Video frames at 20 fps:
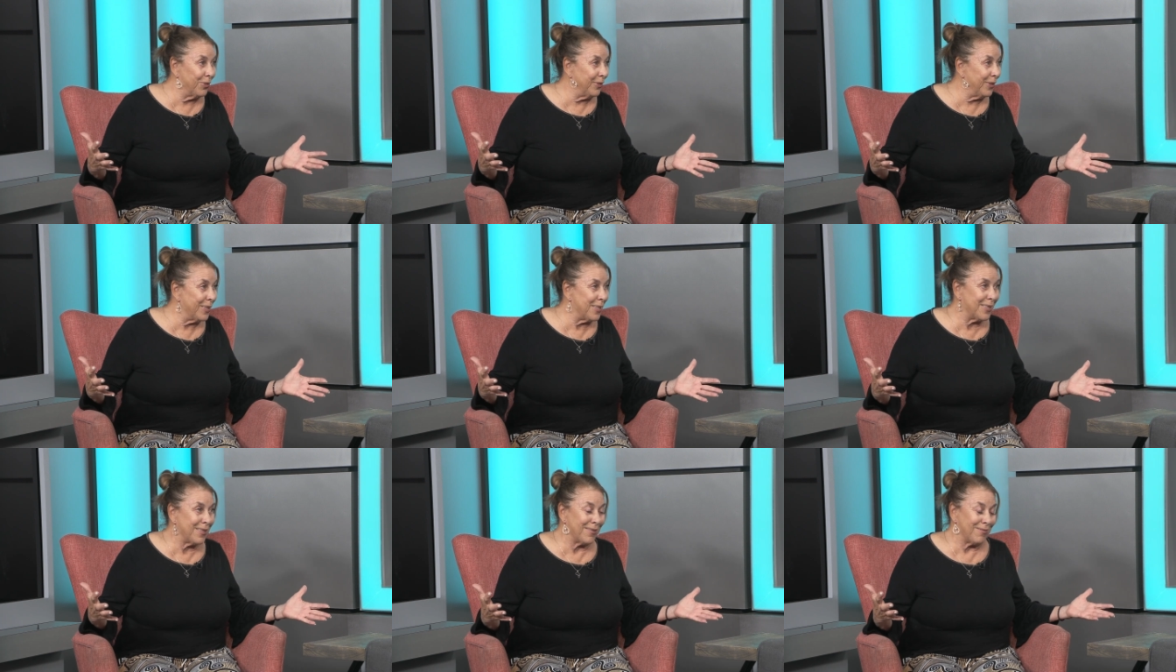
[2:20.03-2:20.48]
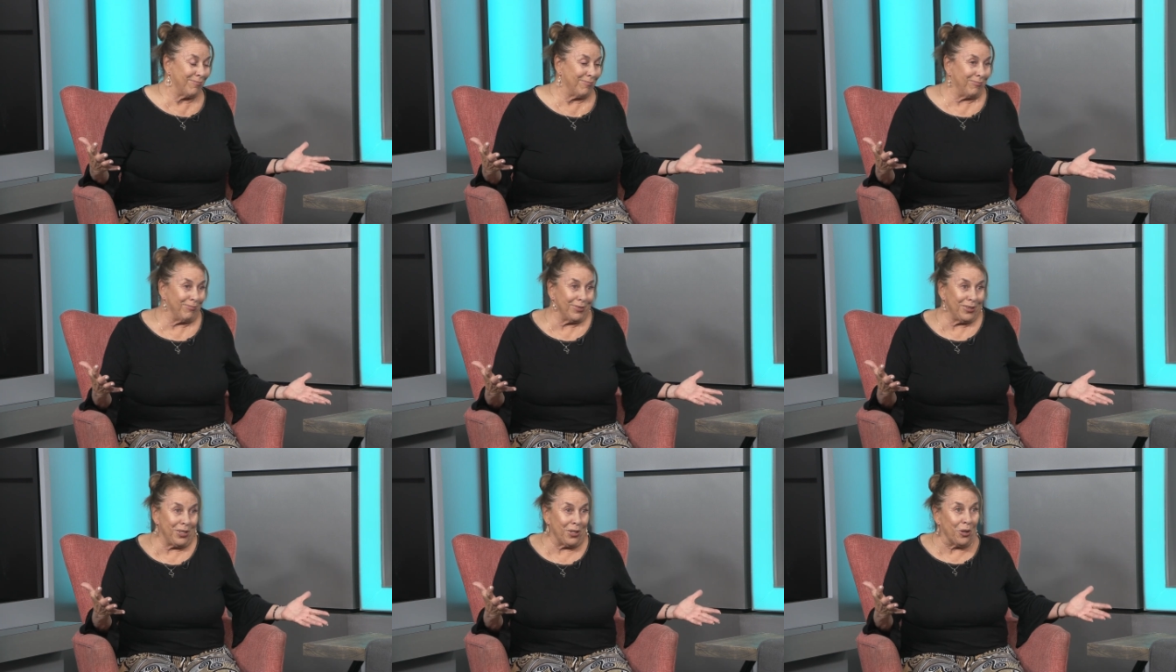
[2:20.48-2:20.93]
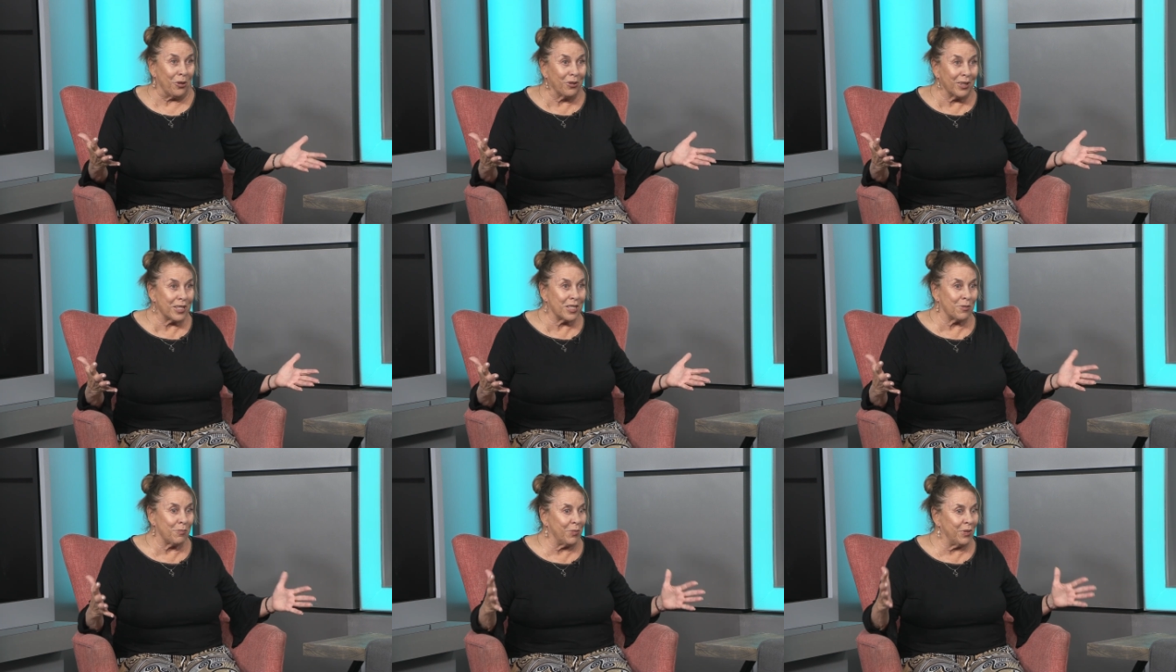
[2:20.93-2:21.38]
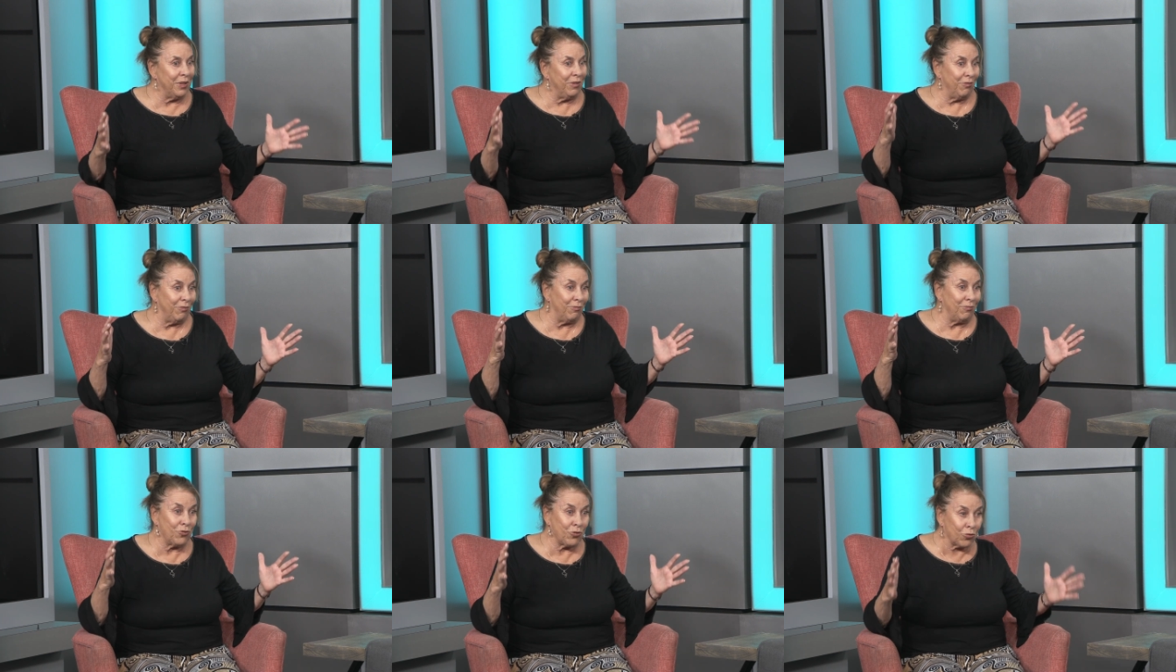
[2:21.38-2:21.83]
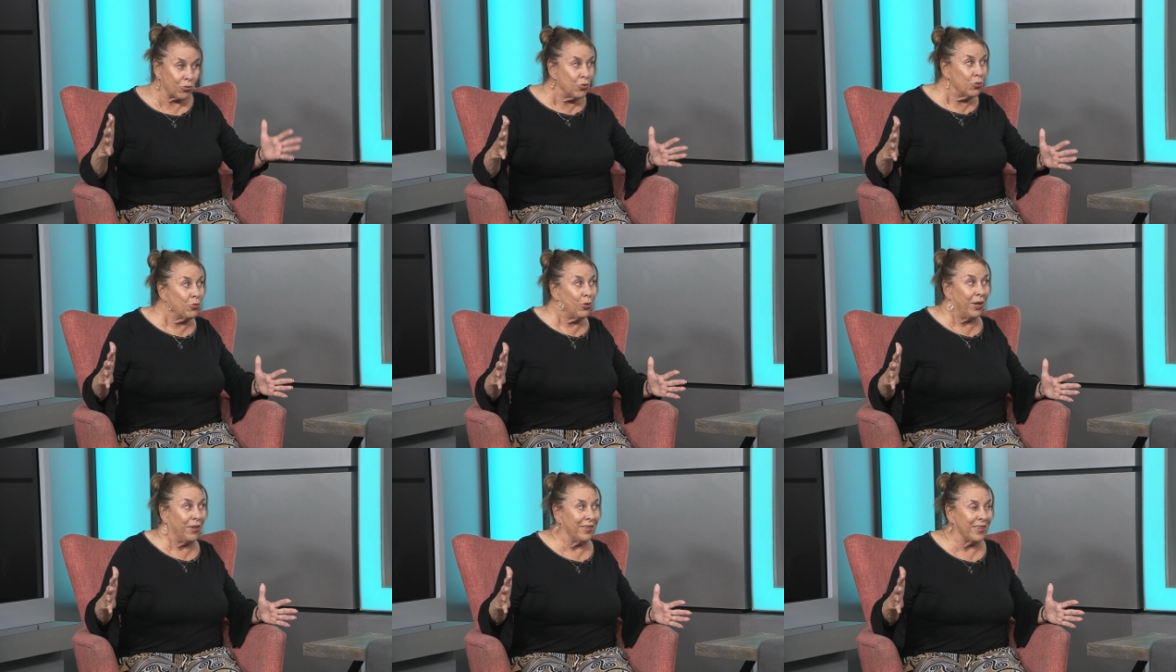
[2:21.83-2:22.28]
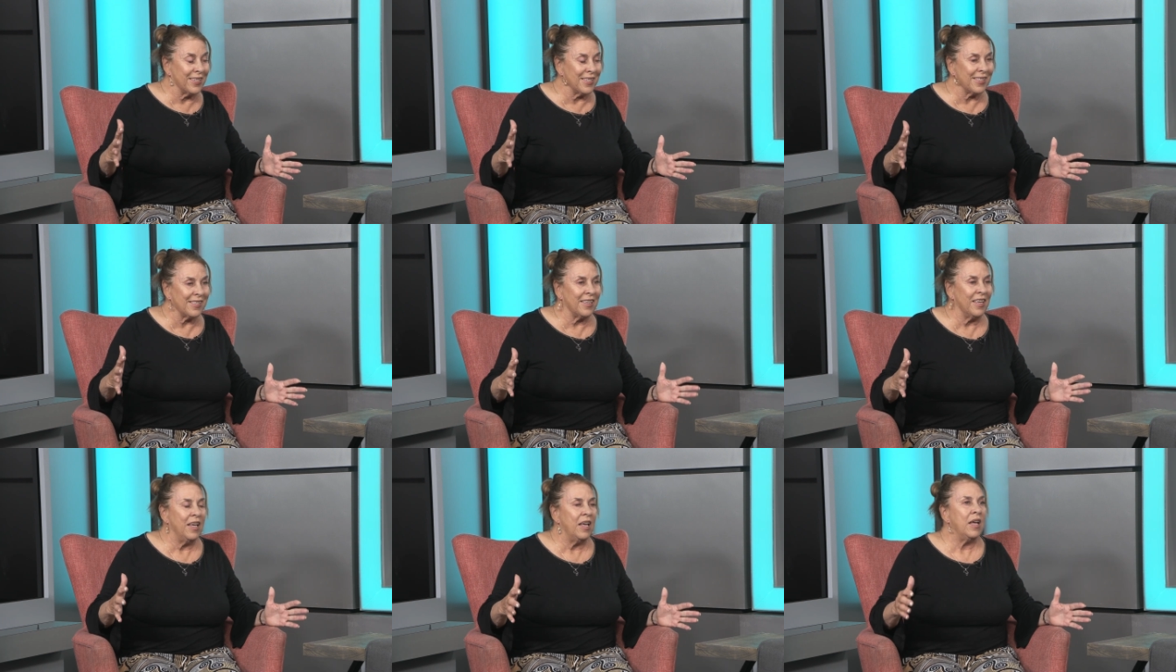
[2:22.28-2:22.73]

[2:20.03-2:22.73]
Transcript: Let's be true on this.